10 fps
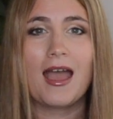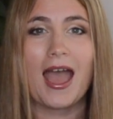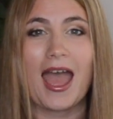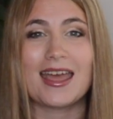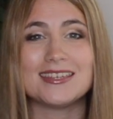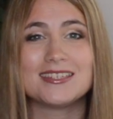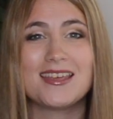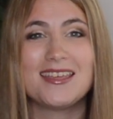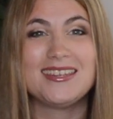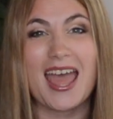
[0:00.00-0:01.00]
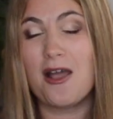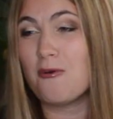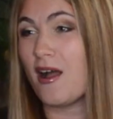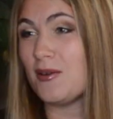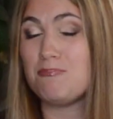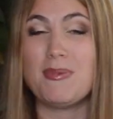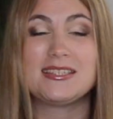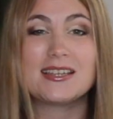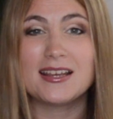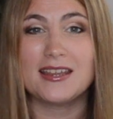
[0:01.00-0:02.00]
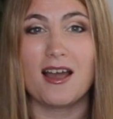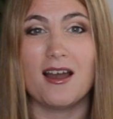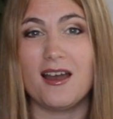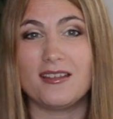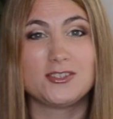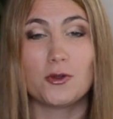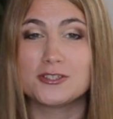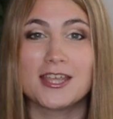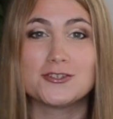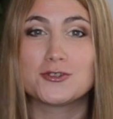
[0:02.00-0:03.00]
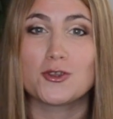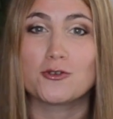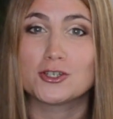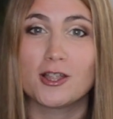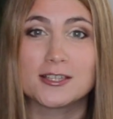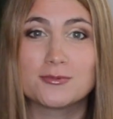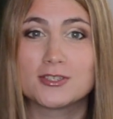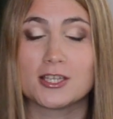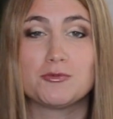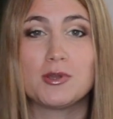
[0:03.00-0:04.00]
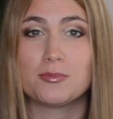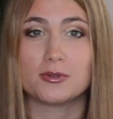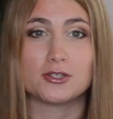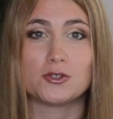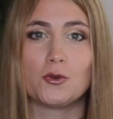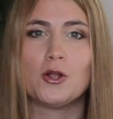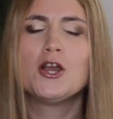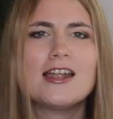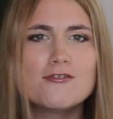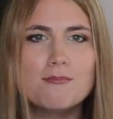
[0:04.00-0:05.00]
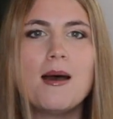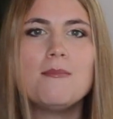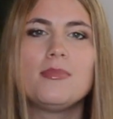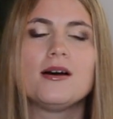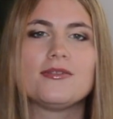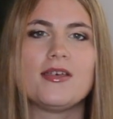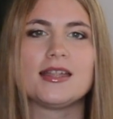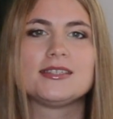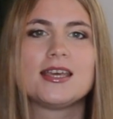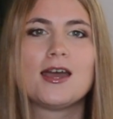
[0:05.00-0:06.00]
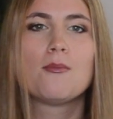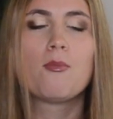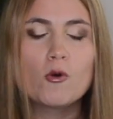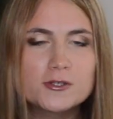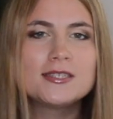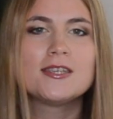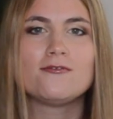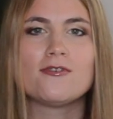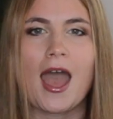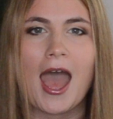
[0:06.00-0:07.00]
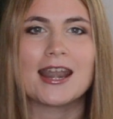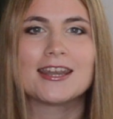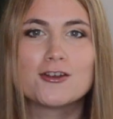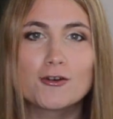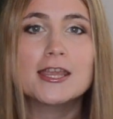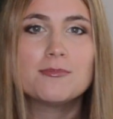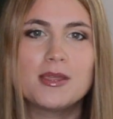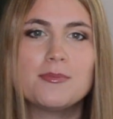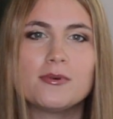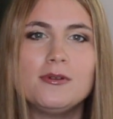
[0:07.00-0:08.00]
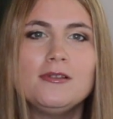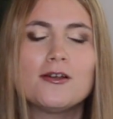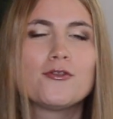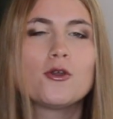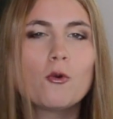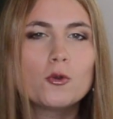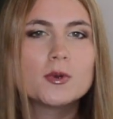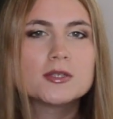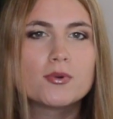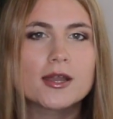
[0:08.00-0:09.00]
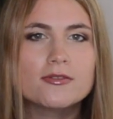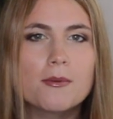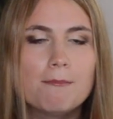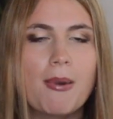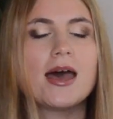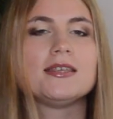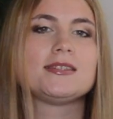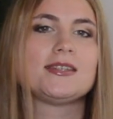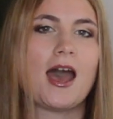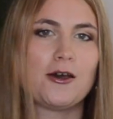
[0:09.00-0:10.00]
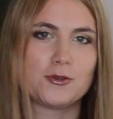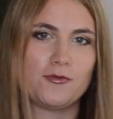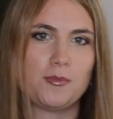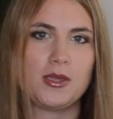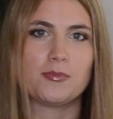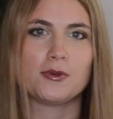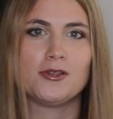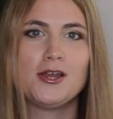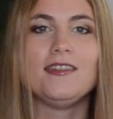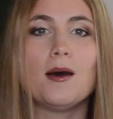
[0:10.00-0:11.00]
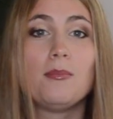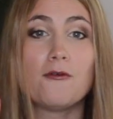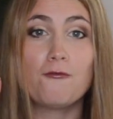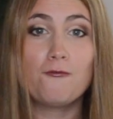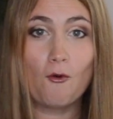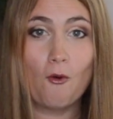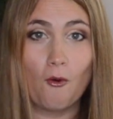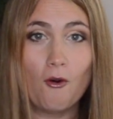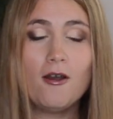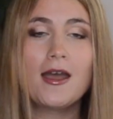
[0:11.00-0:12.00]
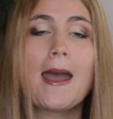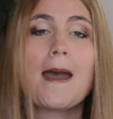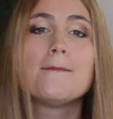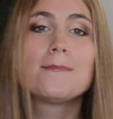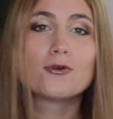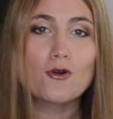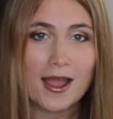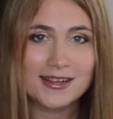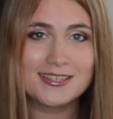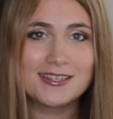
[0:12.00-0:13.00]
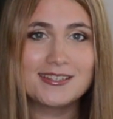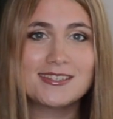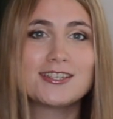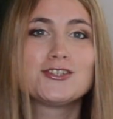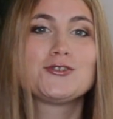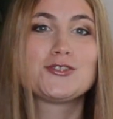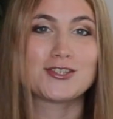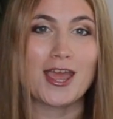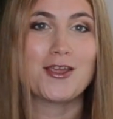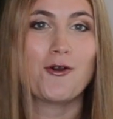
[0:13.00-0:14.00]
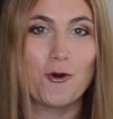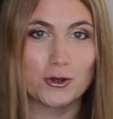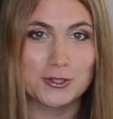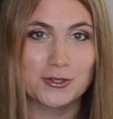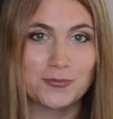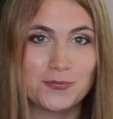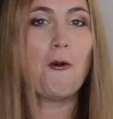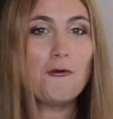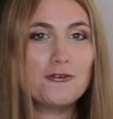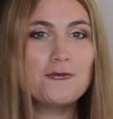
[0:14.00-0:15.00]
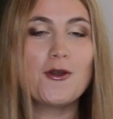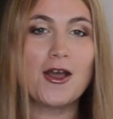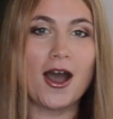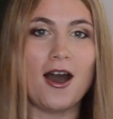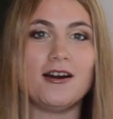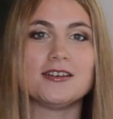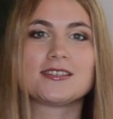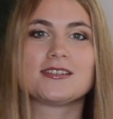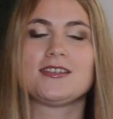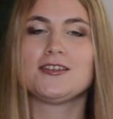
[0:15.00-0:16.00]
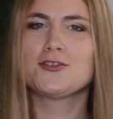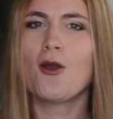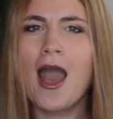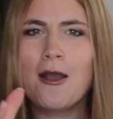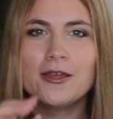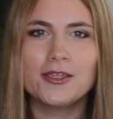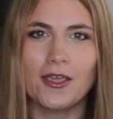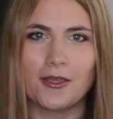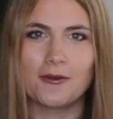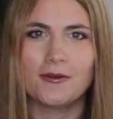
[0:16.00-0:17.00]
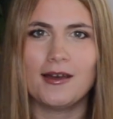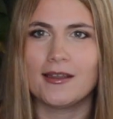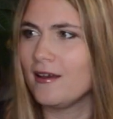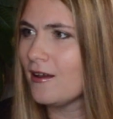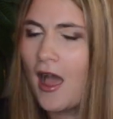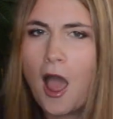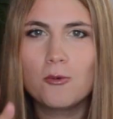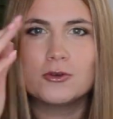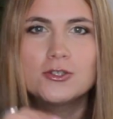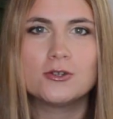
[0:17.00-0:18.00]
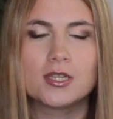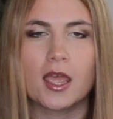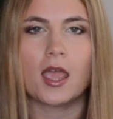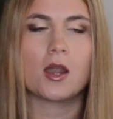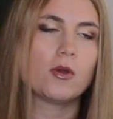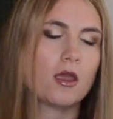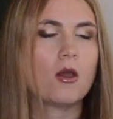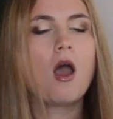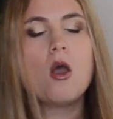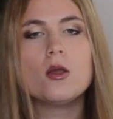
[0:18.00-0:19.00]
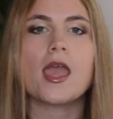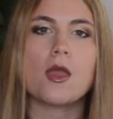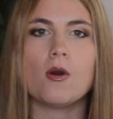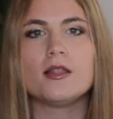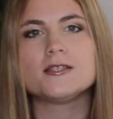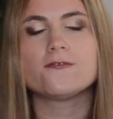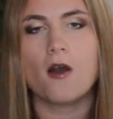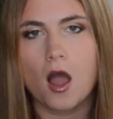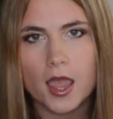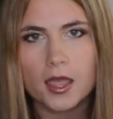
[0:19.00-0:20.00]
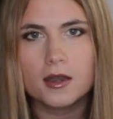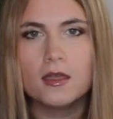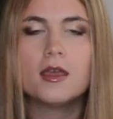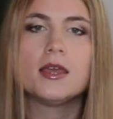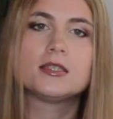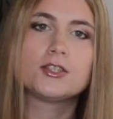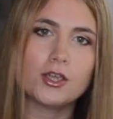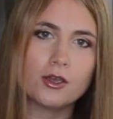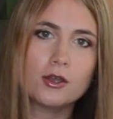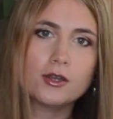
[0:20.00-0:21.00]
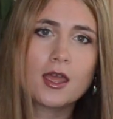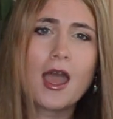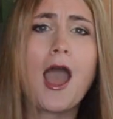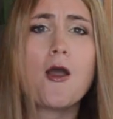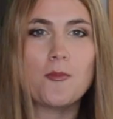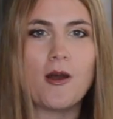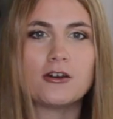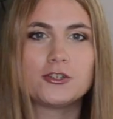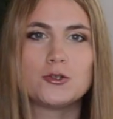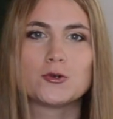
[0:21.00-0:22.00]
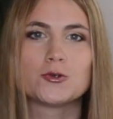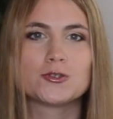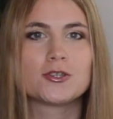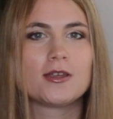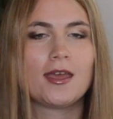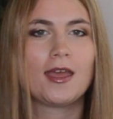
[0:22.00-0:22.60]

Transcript: And now I basically don't tend to socialize with such people at all. Remember that positive and great people, they always bring the best out of the people. Number 4, practice to say awesome. Often we're asked, so how are you? Anna, how was your day? And we go, oh, okay, well, it's fine, it's good. How about yours?